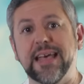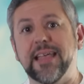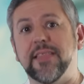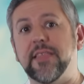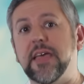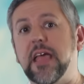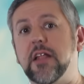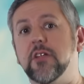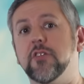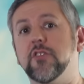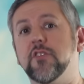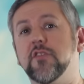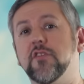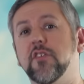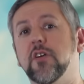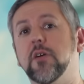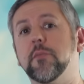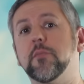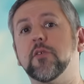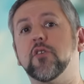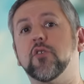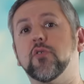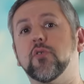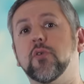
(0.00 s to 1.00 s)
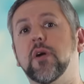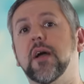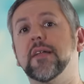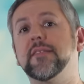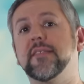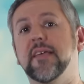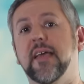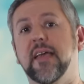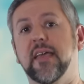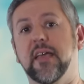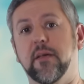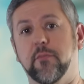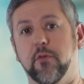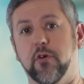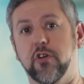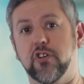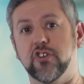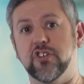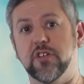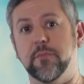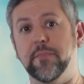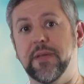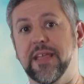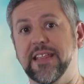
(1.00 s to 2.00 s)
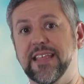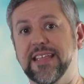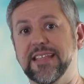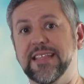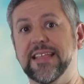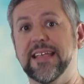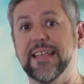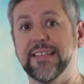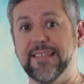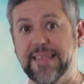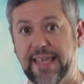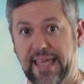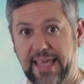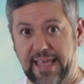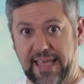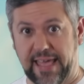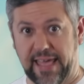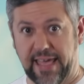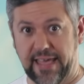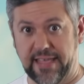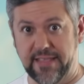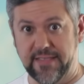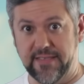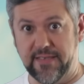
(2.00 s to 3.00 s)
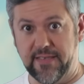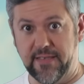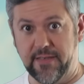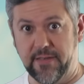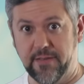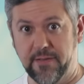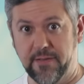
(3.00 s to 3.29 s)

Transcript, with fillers: Later, the term karate emerged, meaning tang hand.